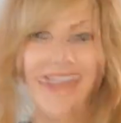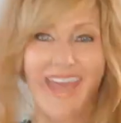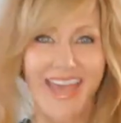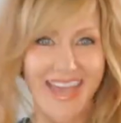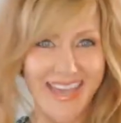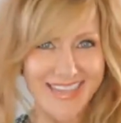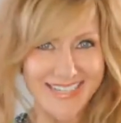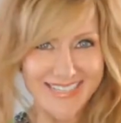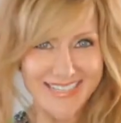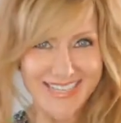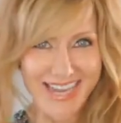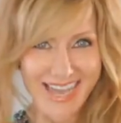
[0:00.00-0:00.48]

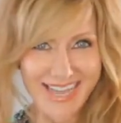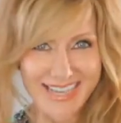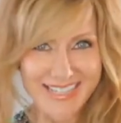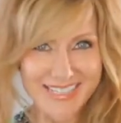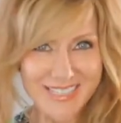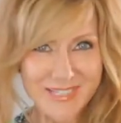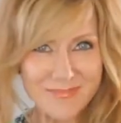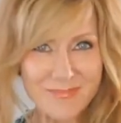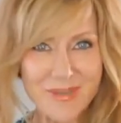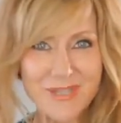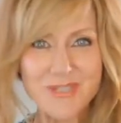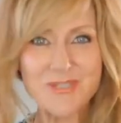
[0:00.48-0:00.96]
And an
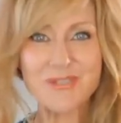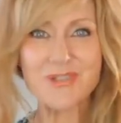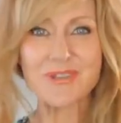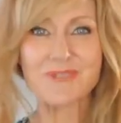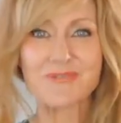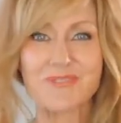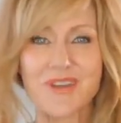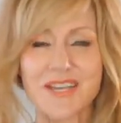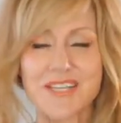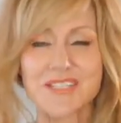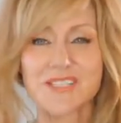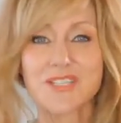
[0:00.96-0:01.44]
asymmetric
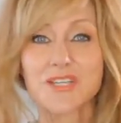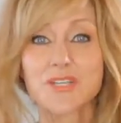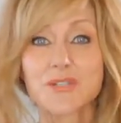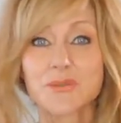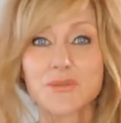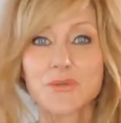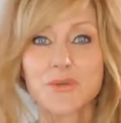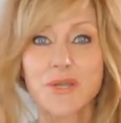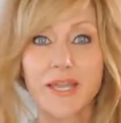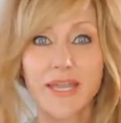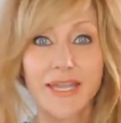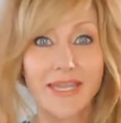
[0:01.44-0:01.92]
face can
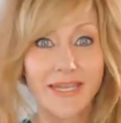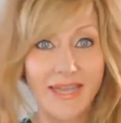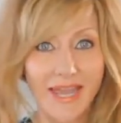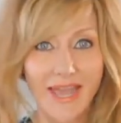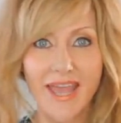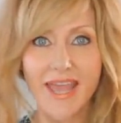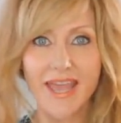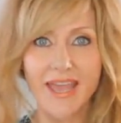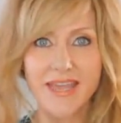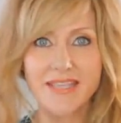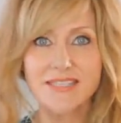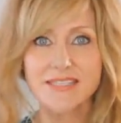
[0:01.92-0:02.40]
look
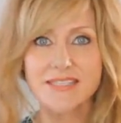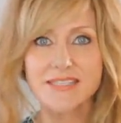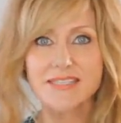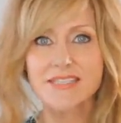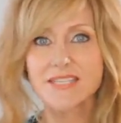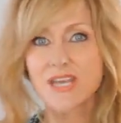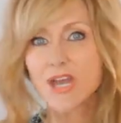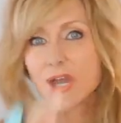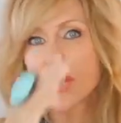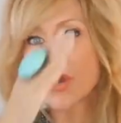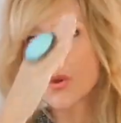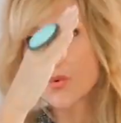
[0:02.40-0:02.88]

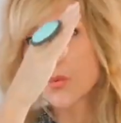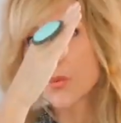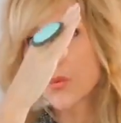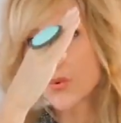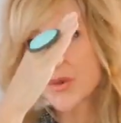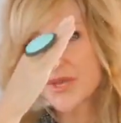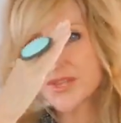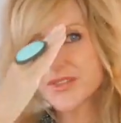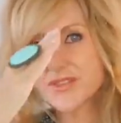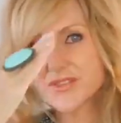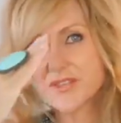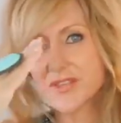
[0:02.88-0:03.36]
enhanced
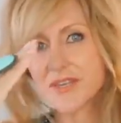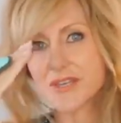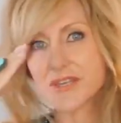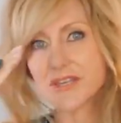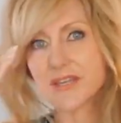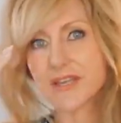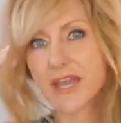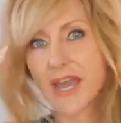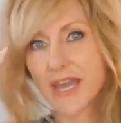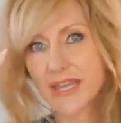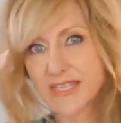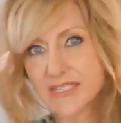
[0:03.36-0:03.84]
with
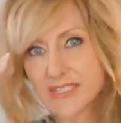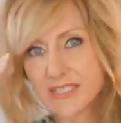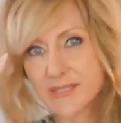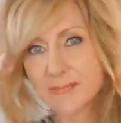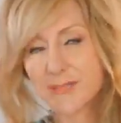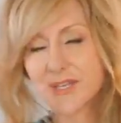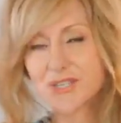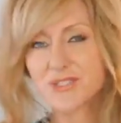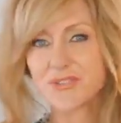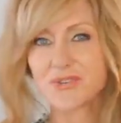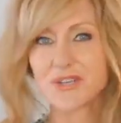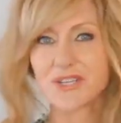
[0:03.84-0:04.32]

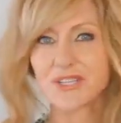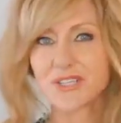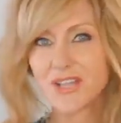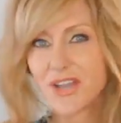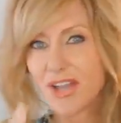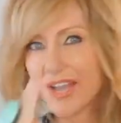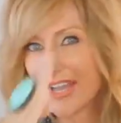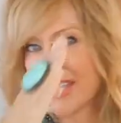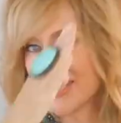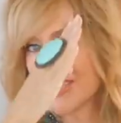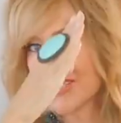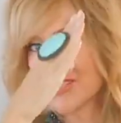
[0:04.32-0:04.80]
asymmetric
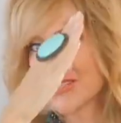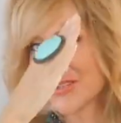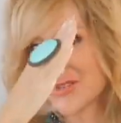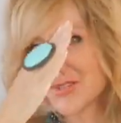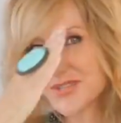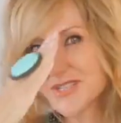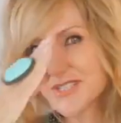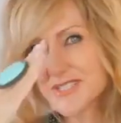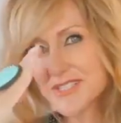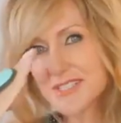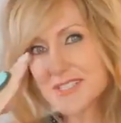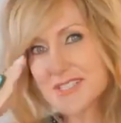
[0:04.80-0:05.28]
lines. So
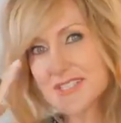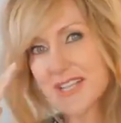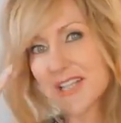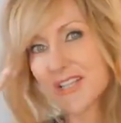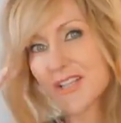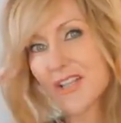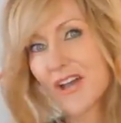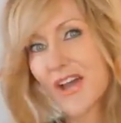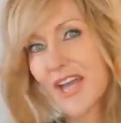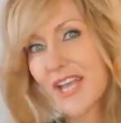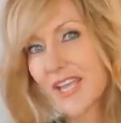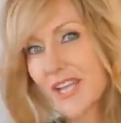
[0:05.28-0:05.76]
this is a
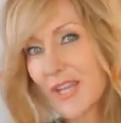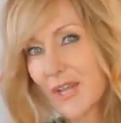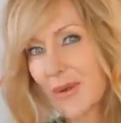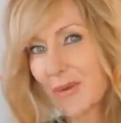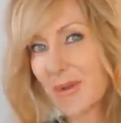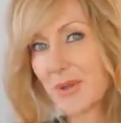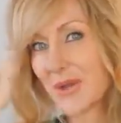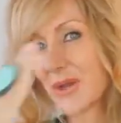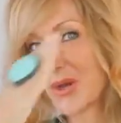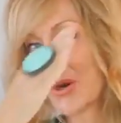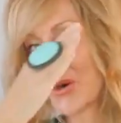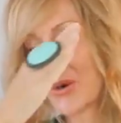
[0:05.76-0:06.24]
line
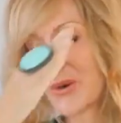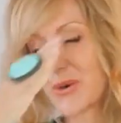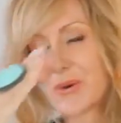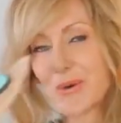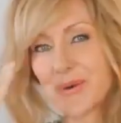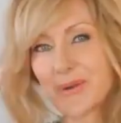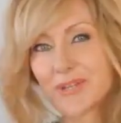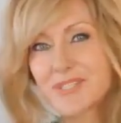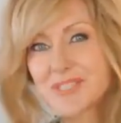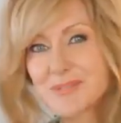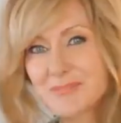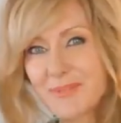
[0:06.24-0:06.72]
going
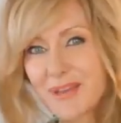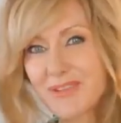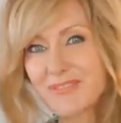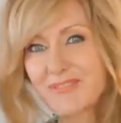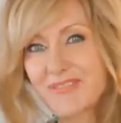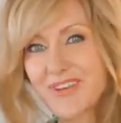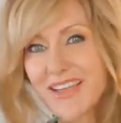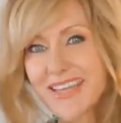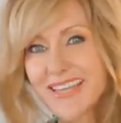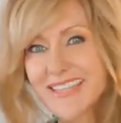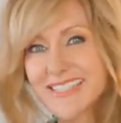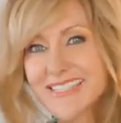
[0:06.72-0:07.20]
across my
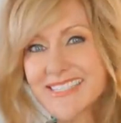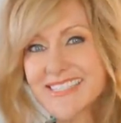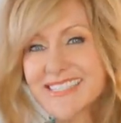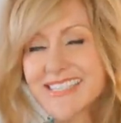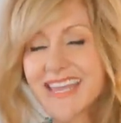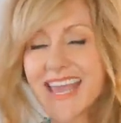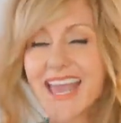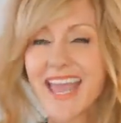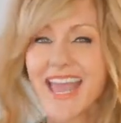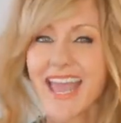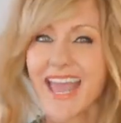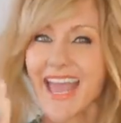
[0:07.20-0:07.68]
face,
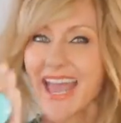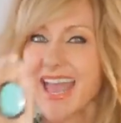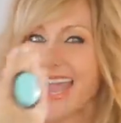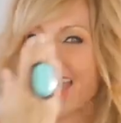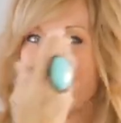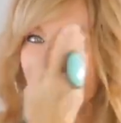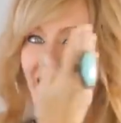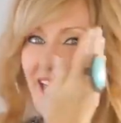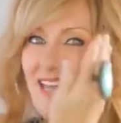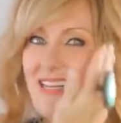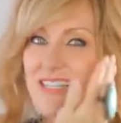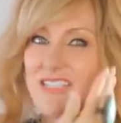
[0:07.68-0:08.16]

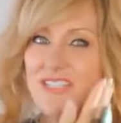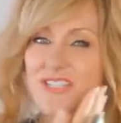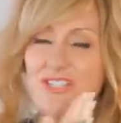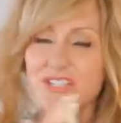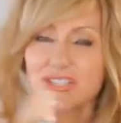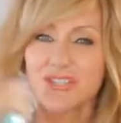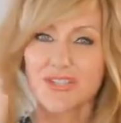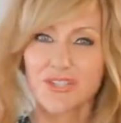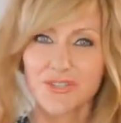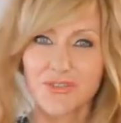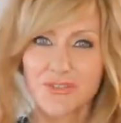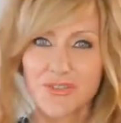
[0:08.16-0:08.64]
and
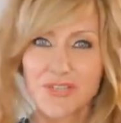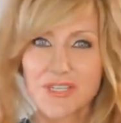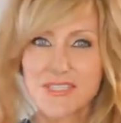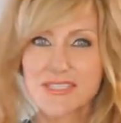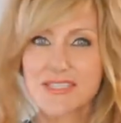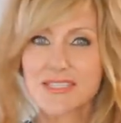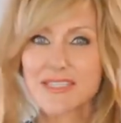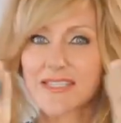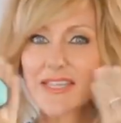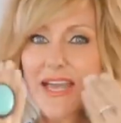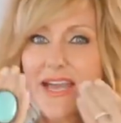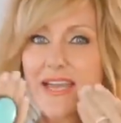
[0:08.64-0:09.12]
you know,
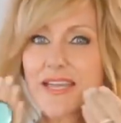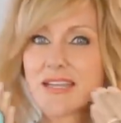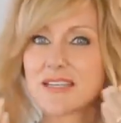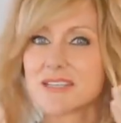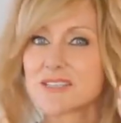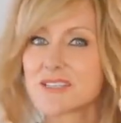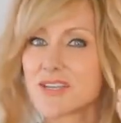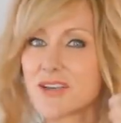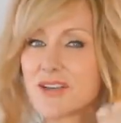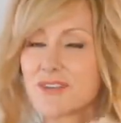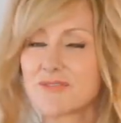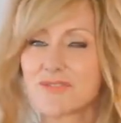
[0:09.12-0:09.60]
these
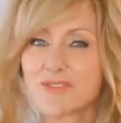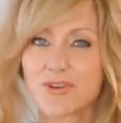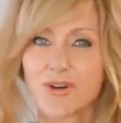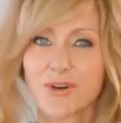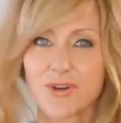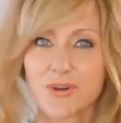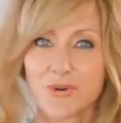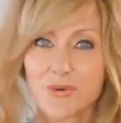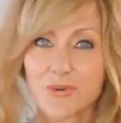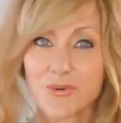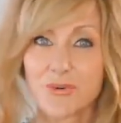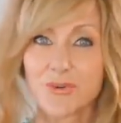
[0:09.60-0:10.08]
layers I've
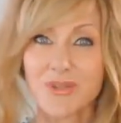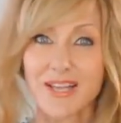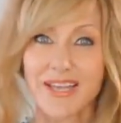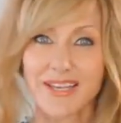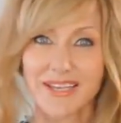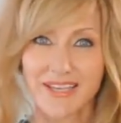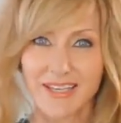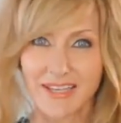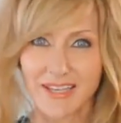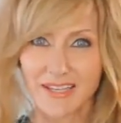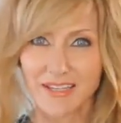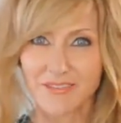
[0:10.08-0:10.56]
got are all
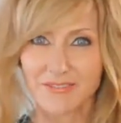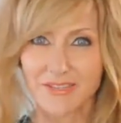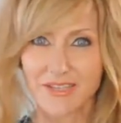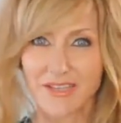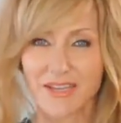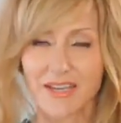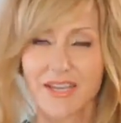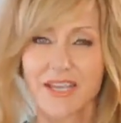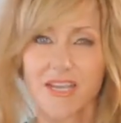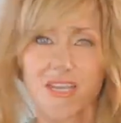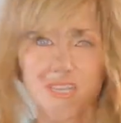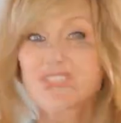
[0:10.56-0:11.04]

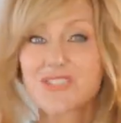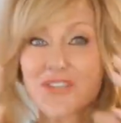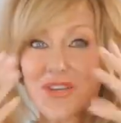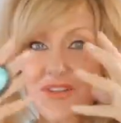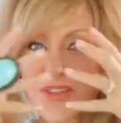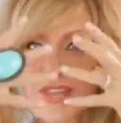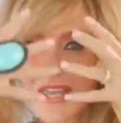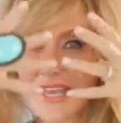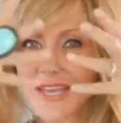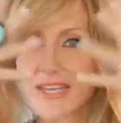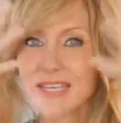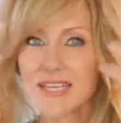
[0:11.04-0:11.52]
uneven. So
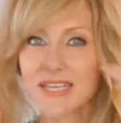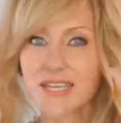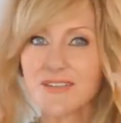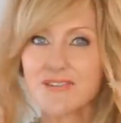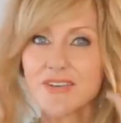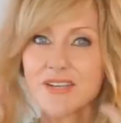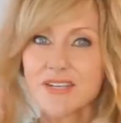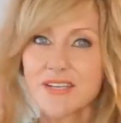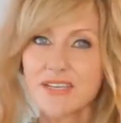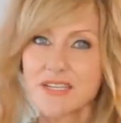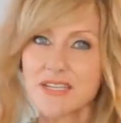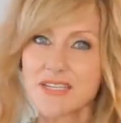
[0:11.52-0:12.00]
the
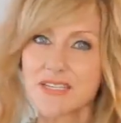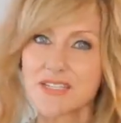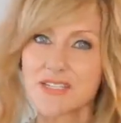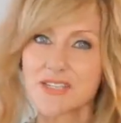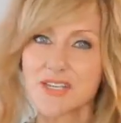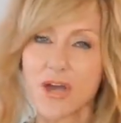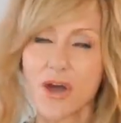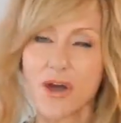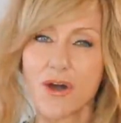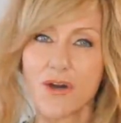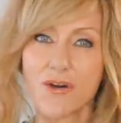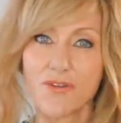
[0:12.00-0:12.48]
unevenness
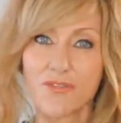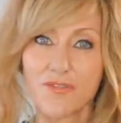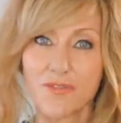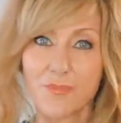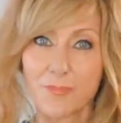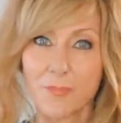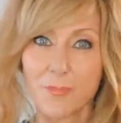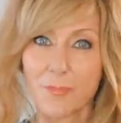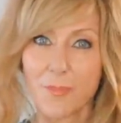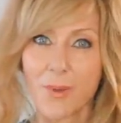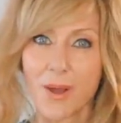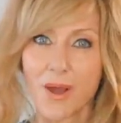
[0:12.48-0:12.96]

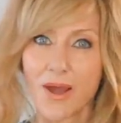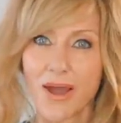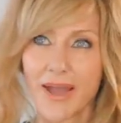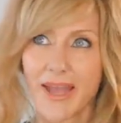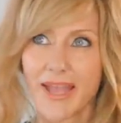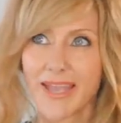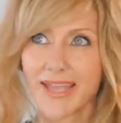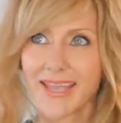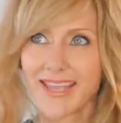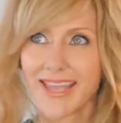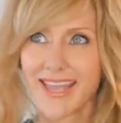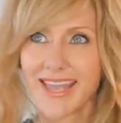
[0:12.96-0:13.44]
of
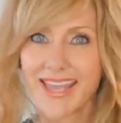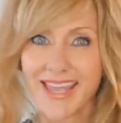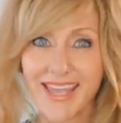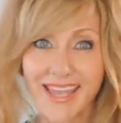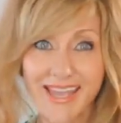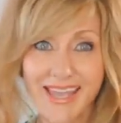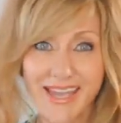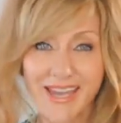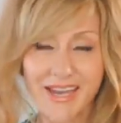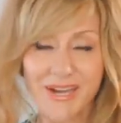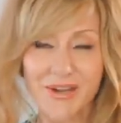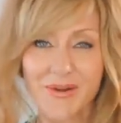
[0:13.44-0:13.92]
my
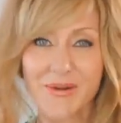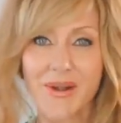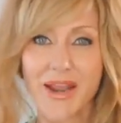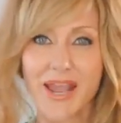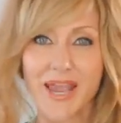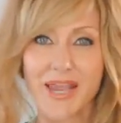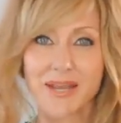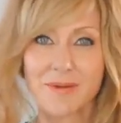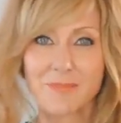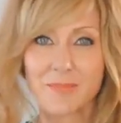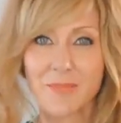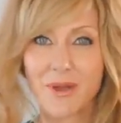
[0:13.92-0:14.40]
hair
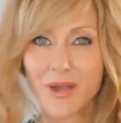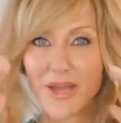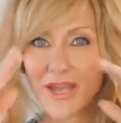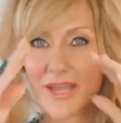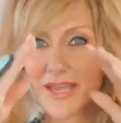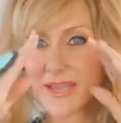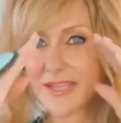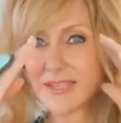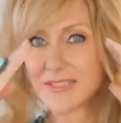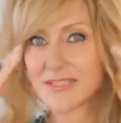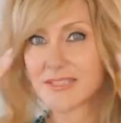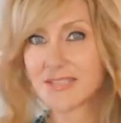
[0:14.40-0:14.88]
and
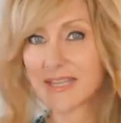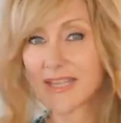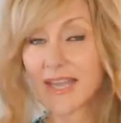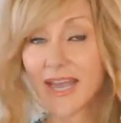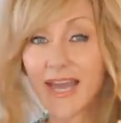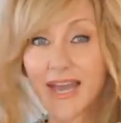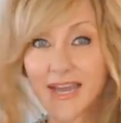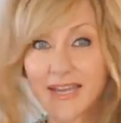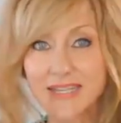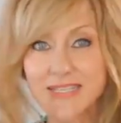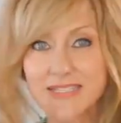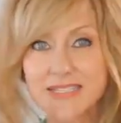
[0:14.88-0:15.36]
my
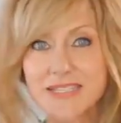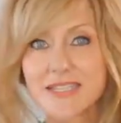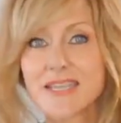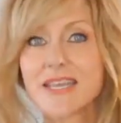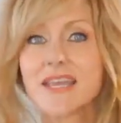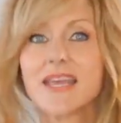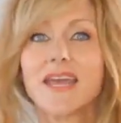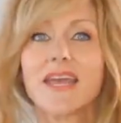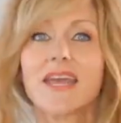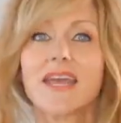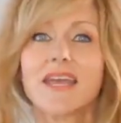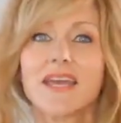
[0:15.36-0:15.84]
cut
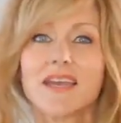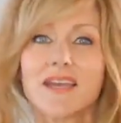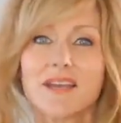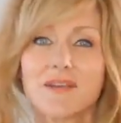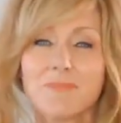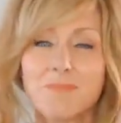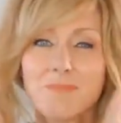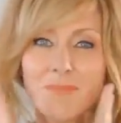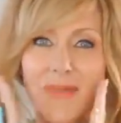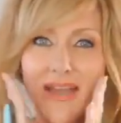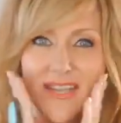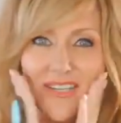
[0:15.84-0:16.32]

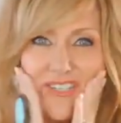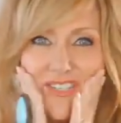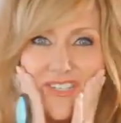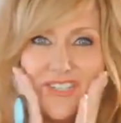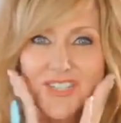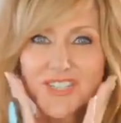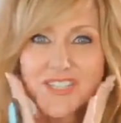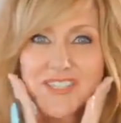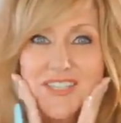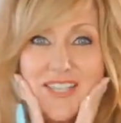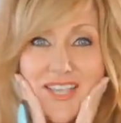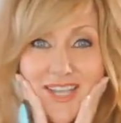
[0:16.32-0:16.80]

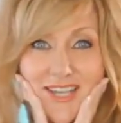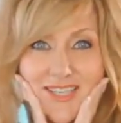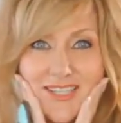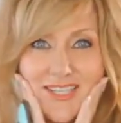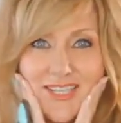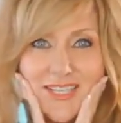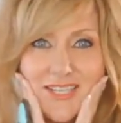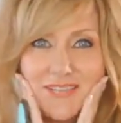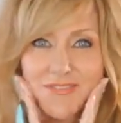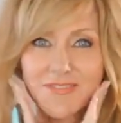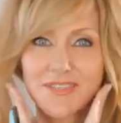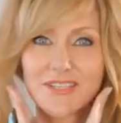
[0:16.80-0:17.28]
matches the
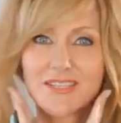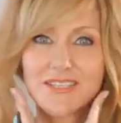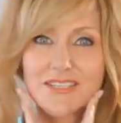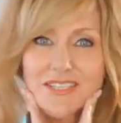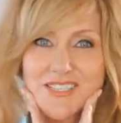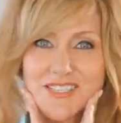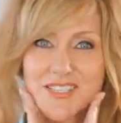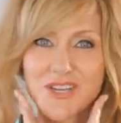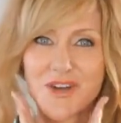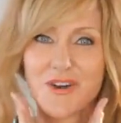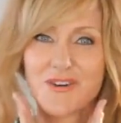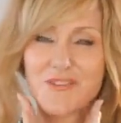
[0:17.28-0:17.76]

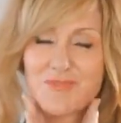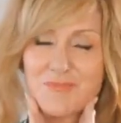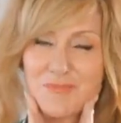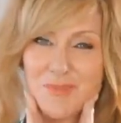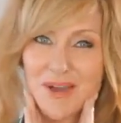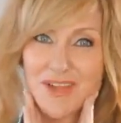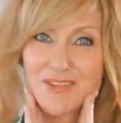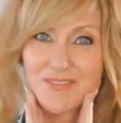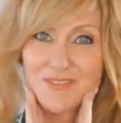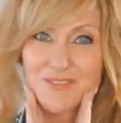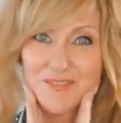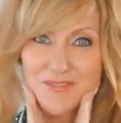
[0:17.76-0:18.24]
unevenness of
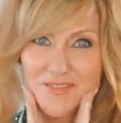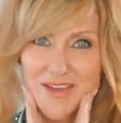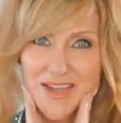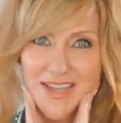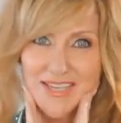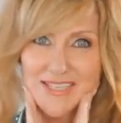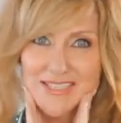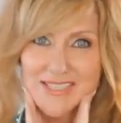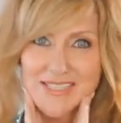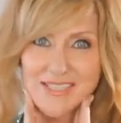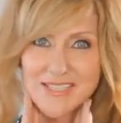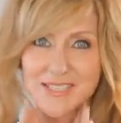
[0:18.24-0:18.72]
my
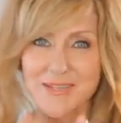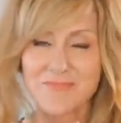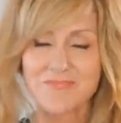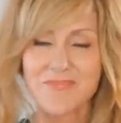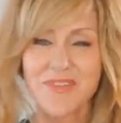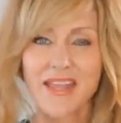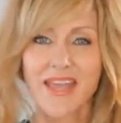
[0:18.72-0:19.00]
face.